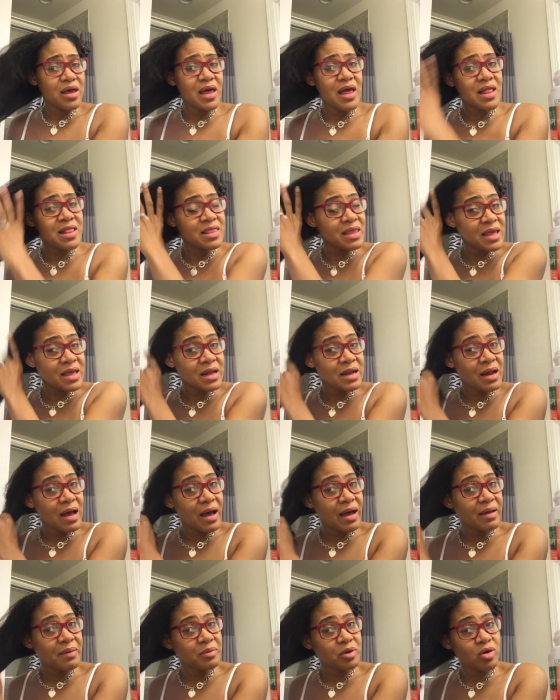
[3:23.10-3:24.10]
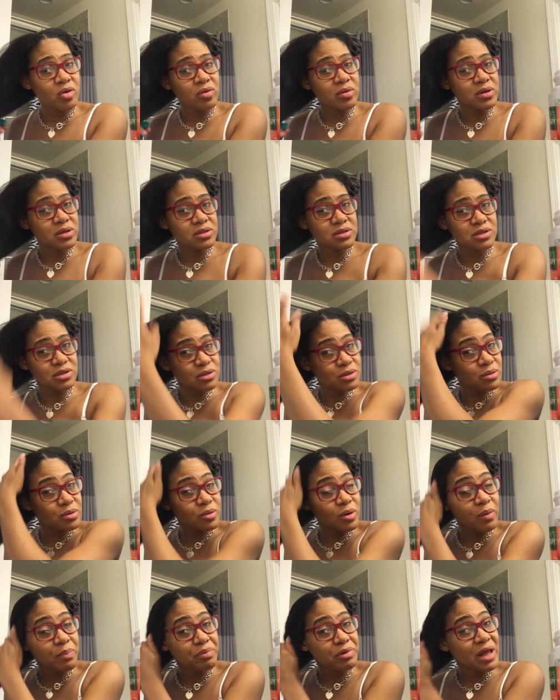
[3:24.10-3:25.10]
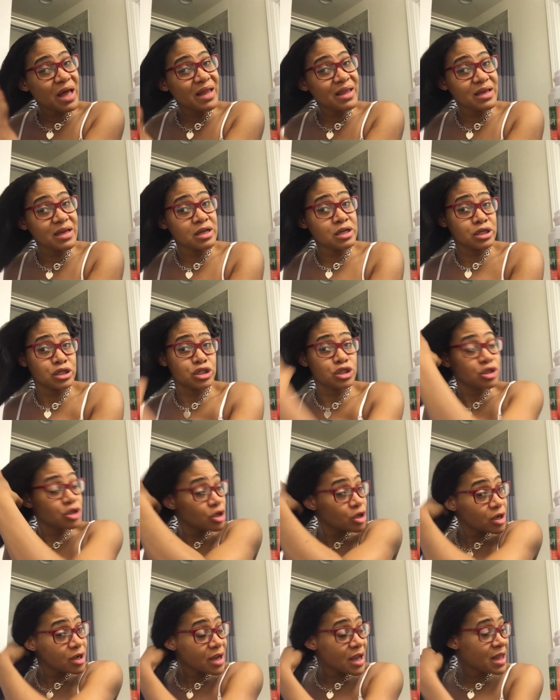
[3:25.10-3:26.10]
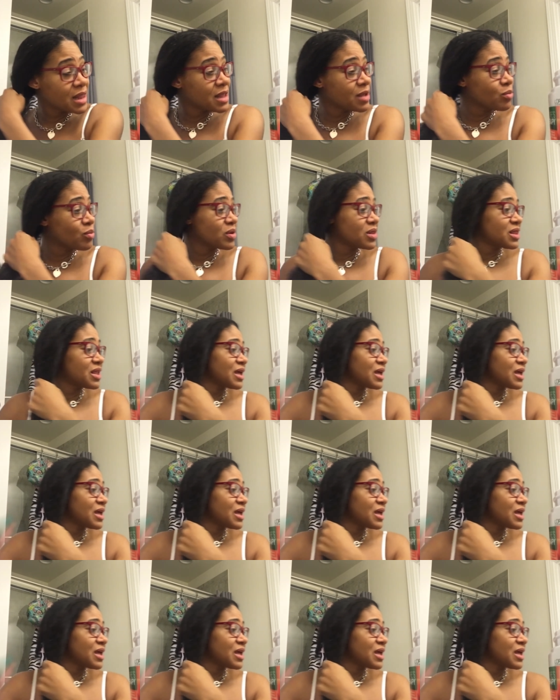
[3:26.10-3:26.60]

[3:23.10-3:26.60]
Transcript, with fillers: and then I'm going to apply the conditioner. And then with